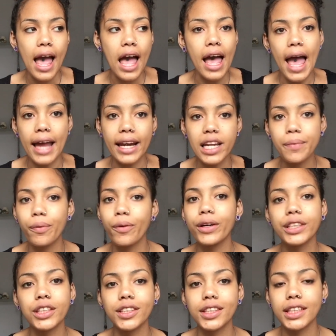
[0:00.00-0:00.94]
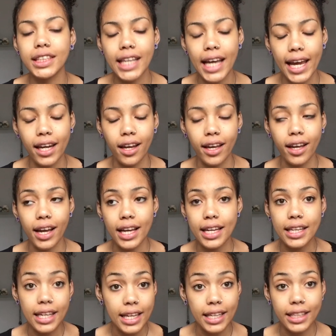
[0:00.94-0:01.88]
at any point during the day like I
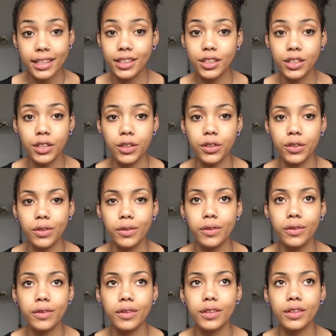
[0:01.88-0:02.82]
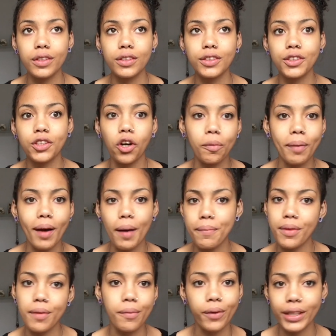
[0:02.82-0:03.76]
need to top
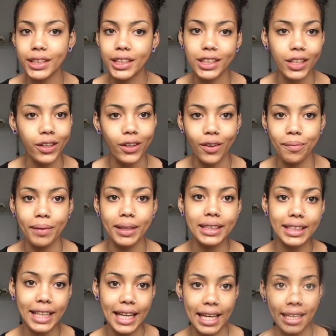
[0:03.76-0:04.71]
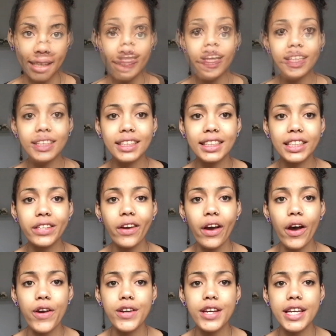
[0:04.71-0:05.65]
up the moisture on my skin. Plus, you
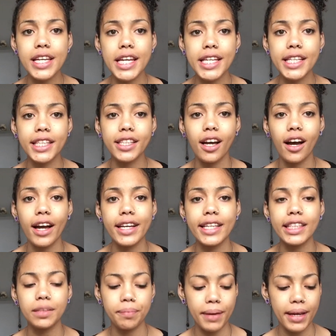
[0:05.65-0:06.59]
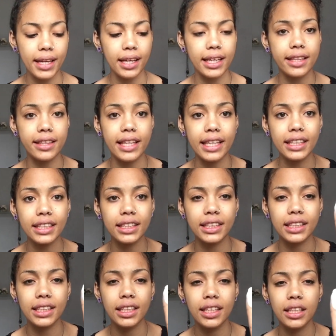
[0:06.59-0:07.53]
only need the tiniest bit, like
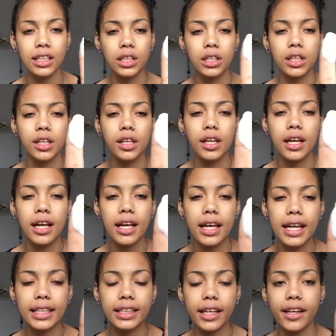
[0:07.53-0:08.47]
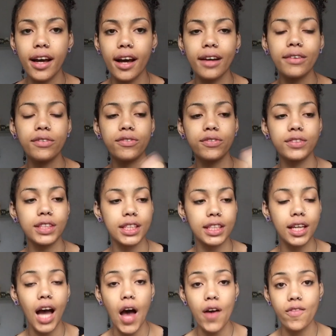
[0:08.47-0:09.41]
this is enough to
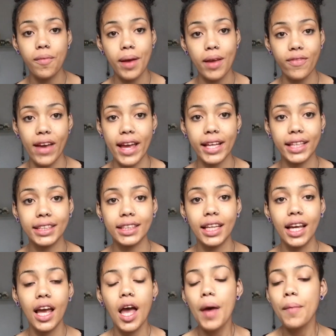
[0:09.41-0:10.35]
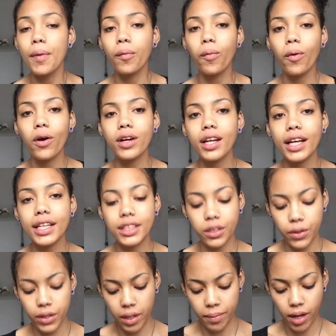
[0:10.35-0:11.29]
cover my face. But what I
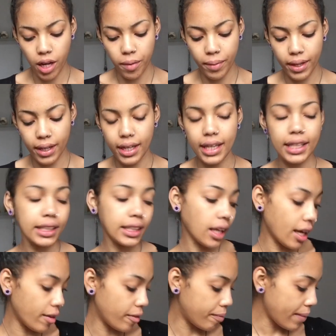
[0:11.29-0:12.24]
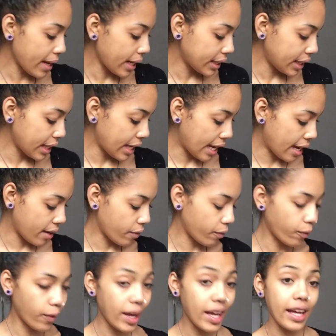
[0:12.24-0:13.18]
do at the moment is I'm mixing it
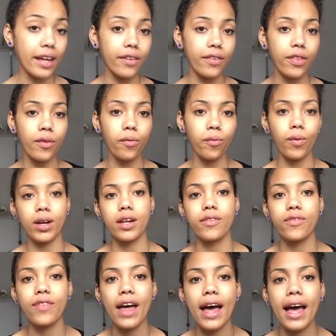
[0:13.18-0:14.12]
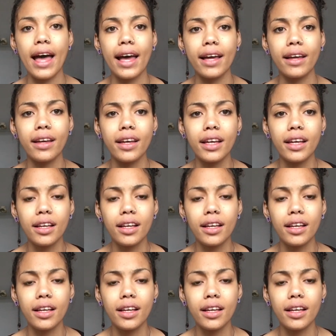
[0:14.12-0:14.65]
with one of their